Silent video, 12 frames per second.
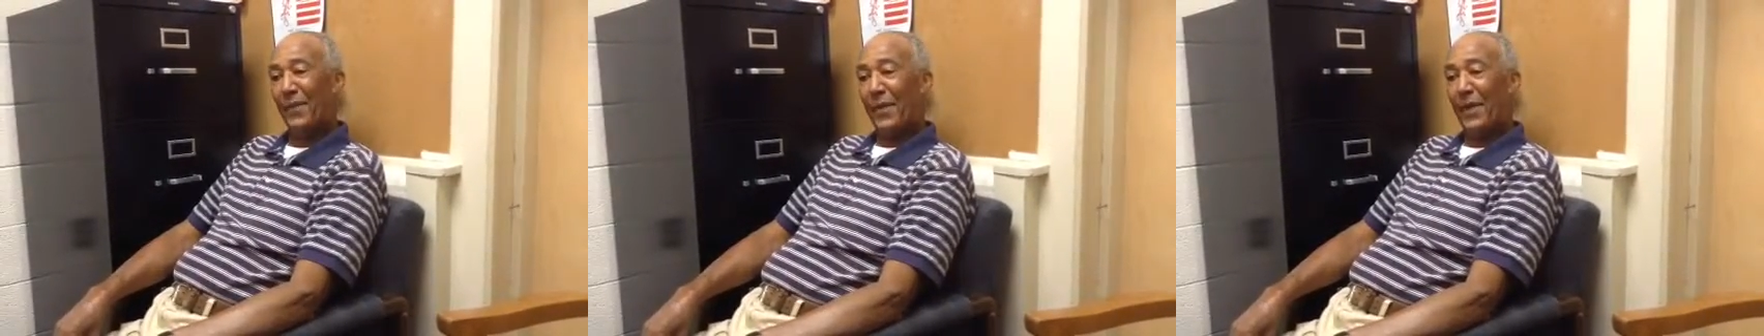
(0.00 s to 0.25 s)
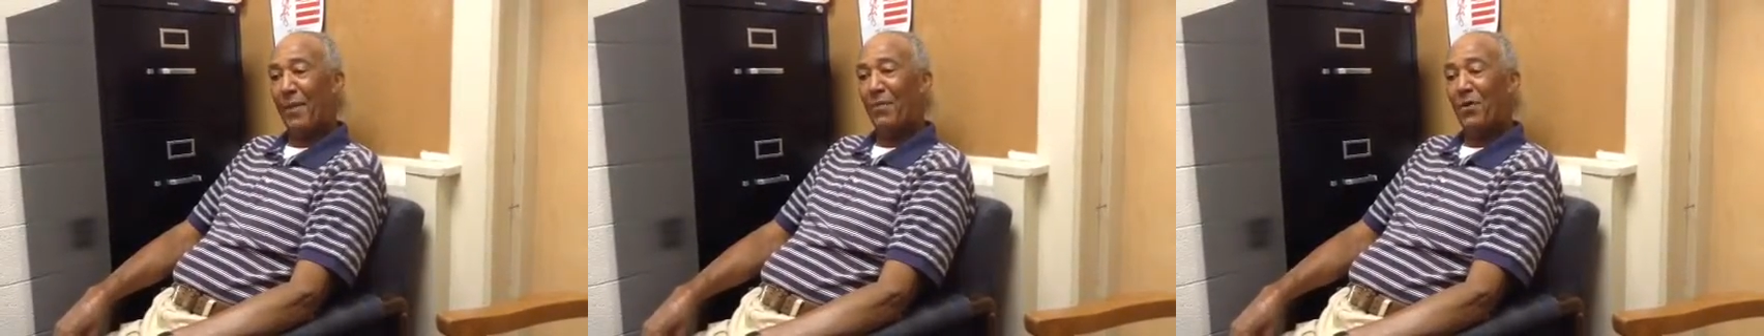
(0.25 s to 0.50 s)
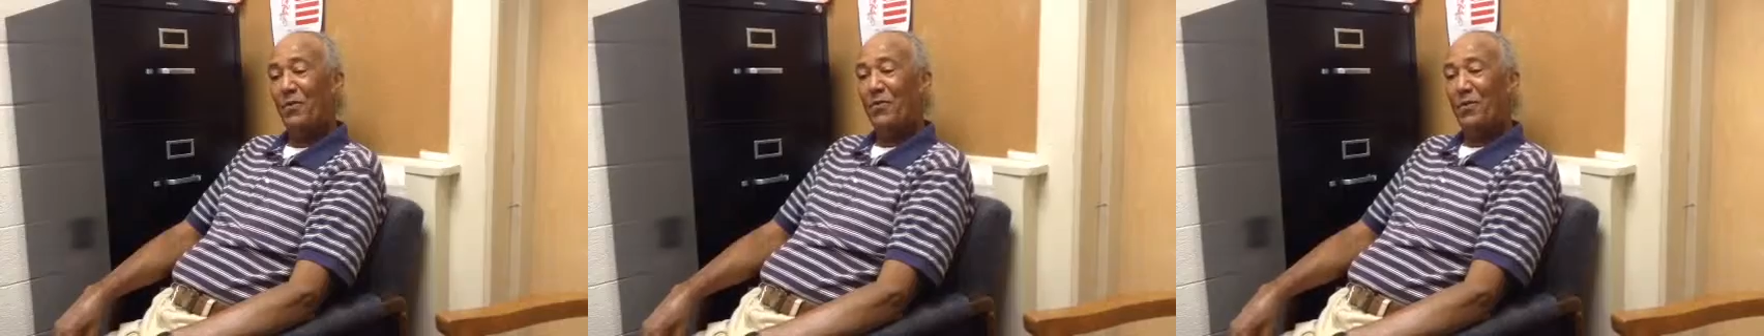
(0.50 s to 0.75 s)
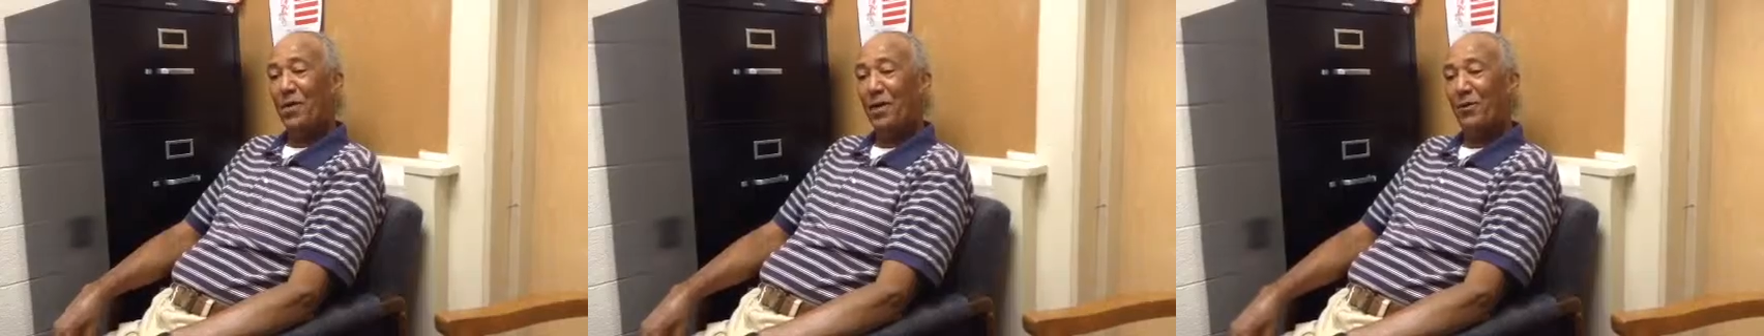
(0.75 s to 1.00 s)
And I moved
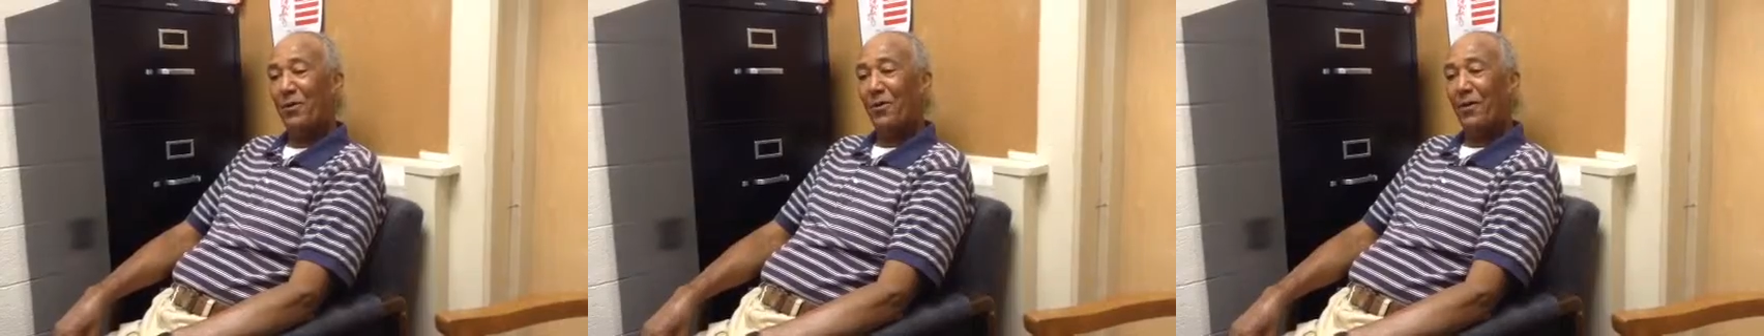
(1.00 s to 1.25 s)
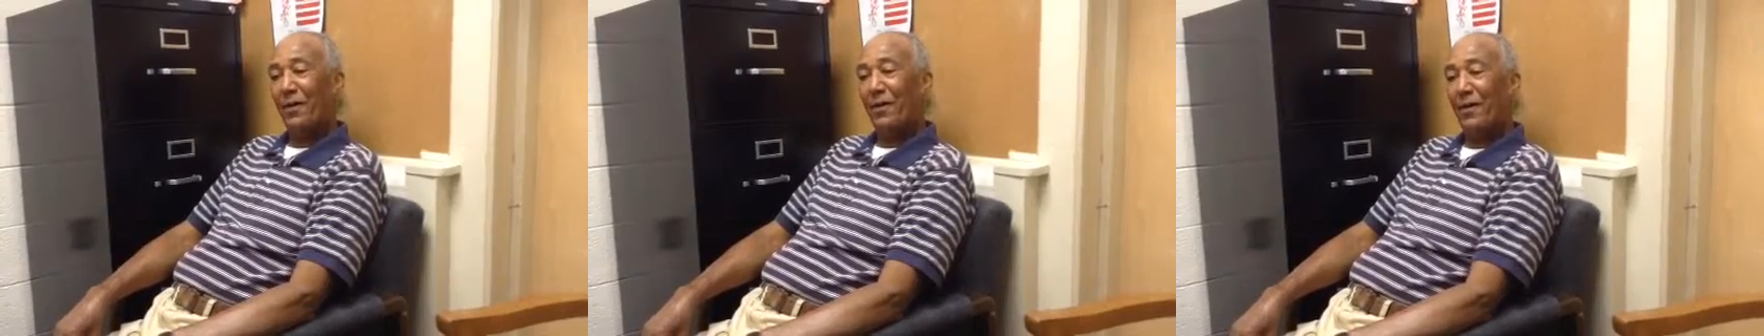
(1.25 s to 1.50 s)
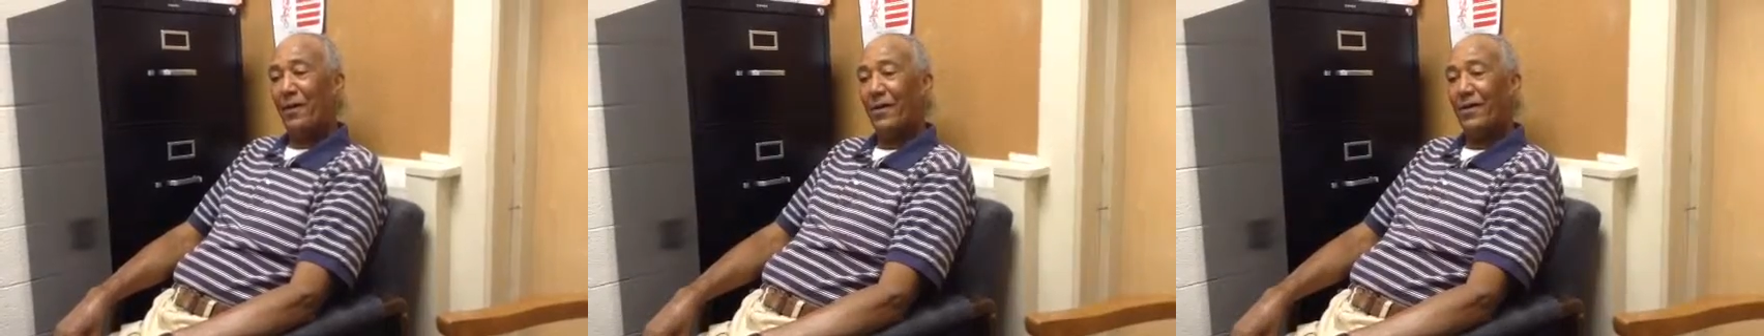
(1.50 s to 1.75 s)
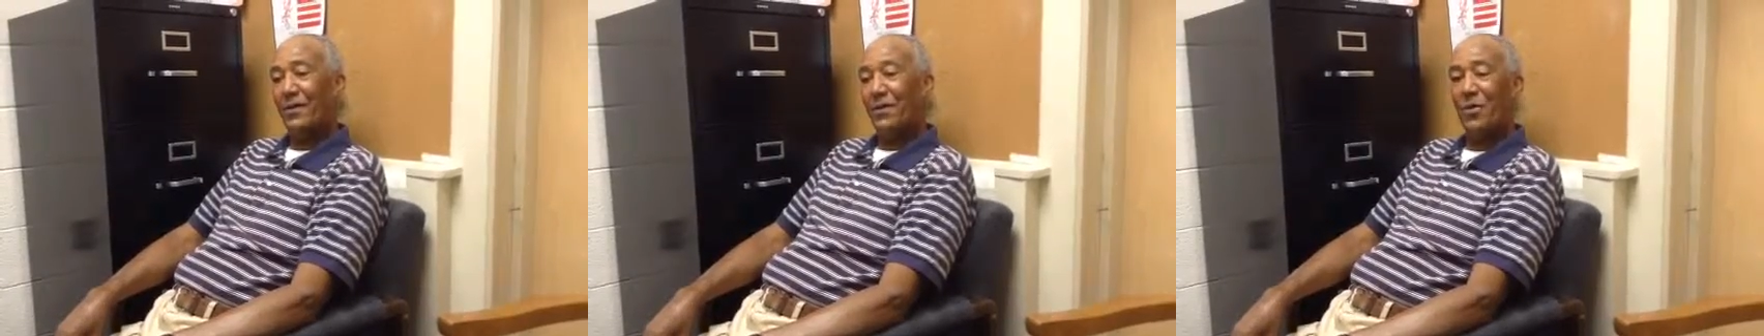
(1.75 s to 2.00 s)
to Tarboro
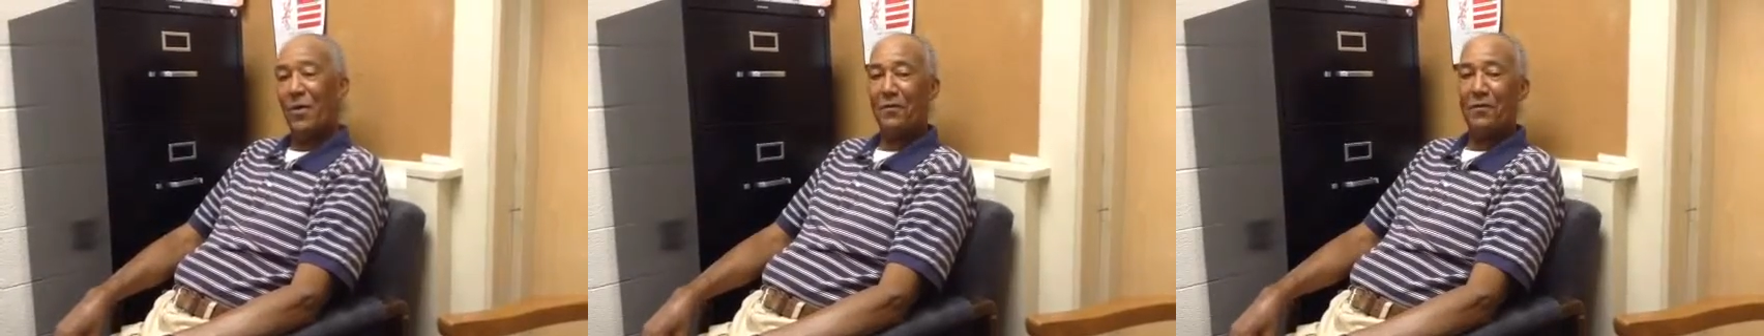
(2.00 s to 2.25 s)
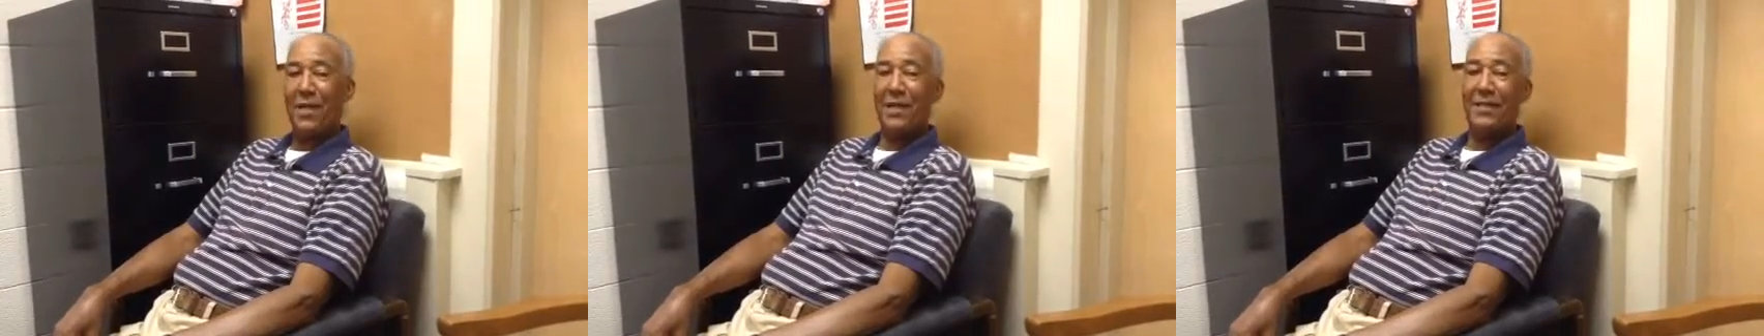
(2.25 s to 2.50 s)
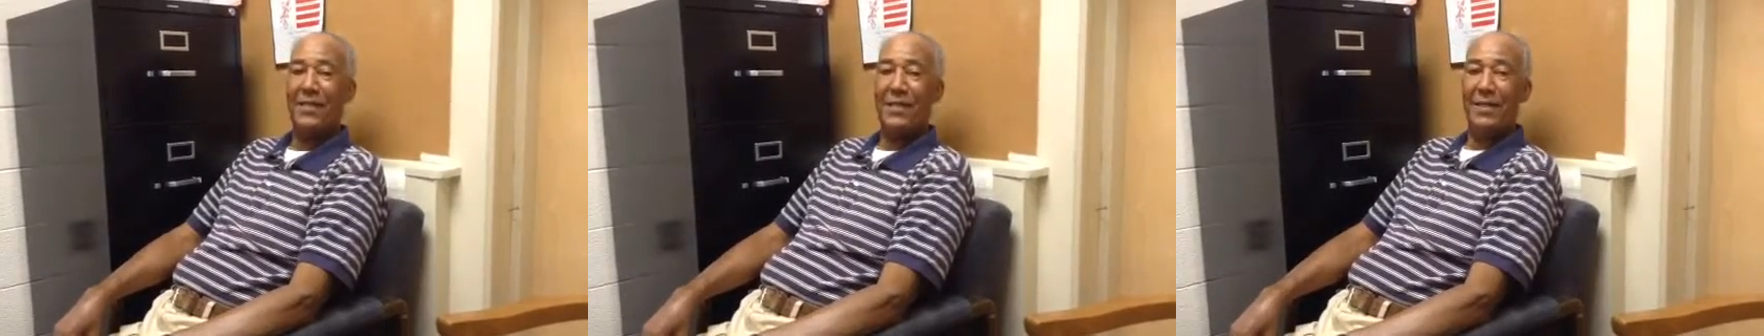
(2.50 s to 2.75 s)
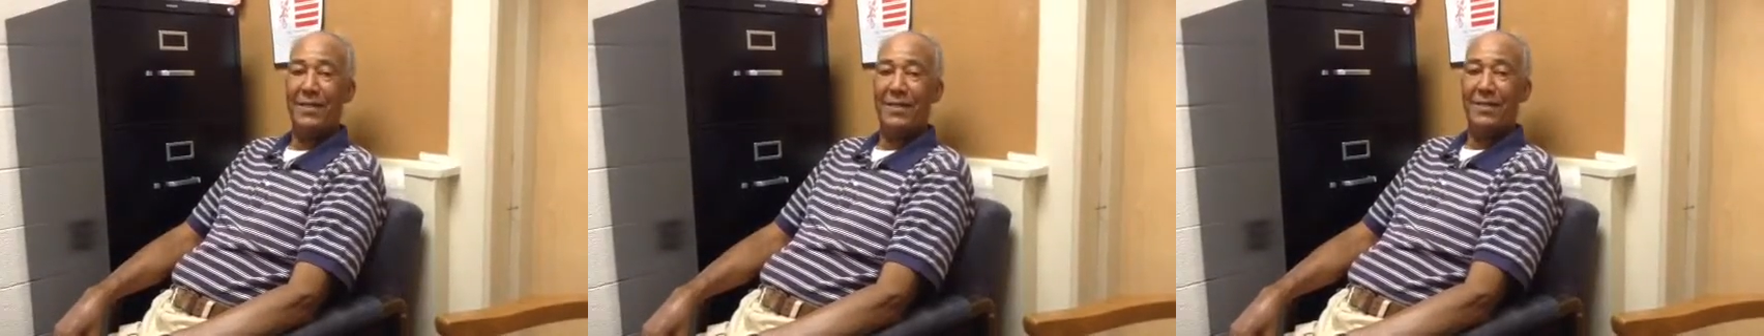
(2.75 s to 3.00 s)
August the 12th,
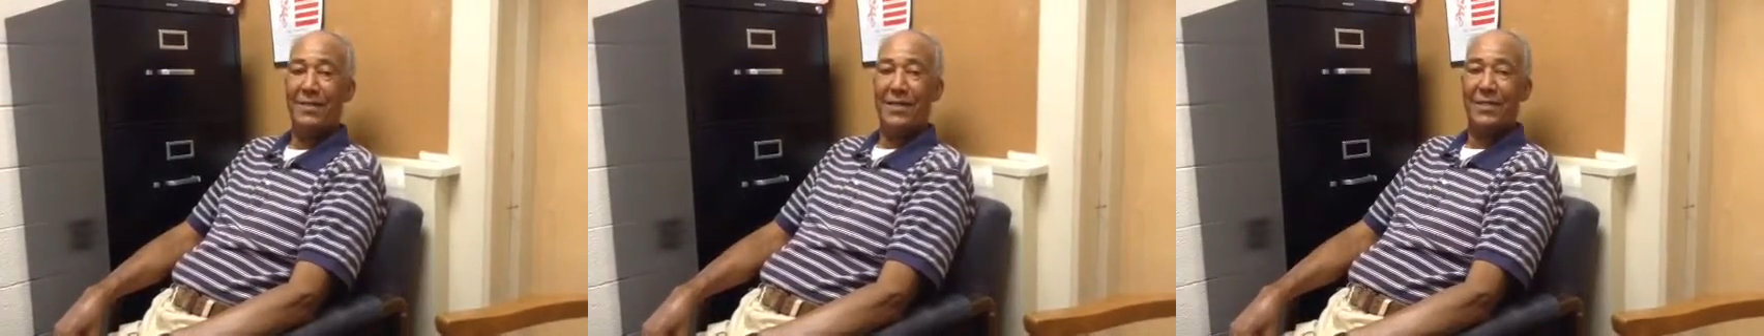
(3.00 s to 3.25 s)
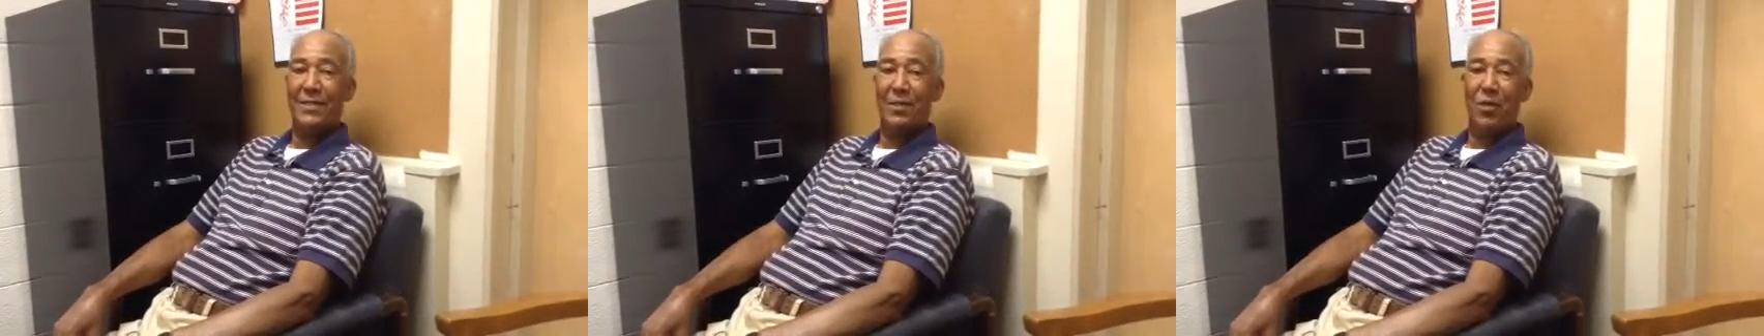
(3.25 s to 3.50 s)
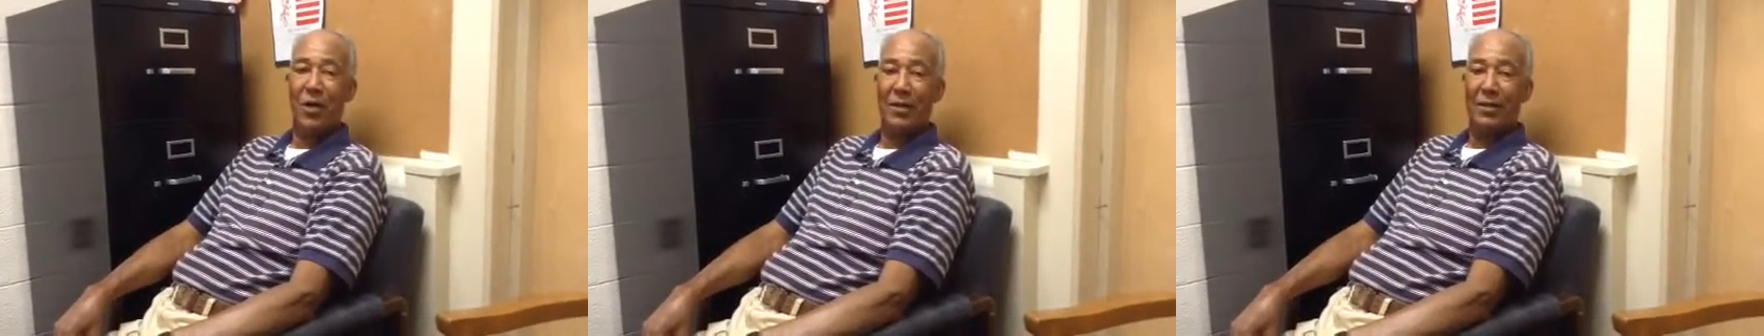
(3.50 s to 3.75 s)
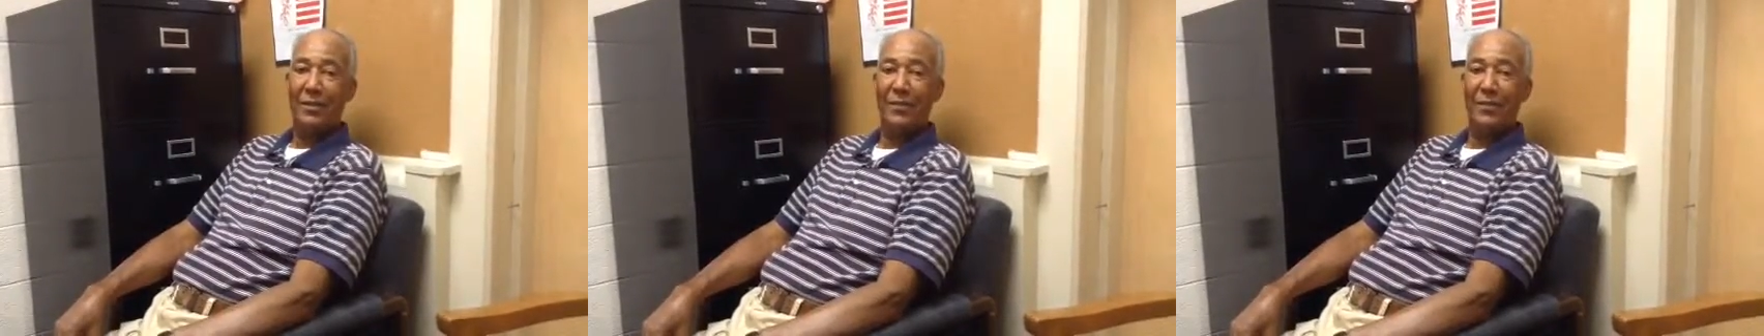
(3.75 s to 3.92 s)
1961,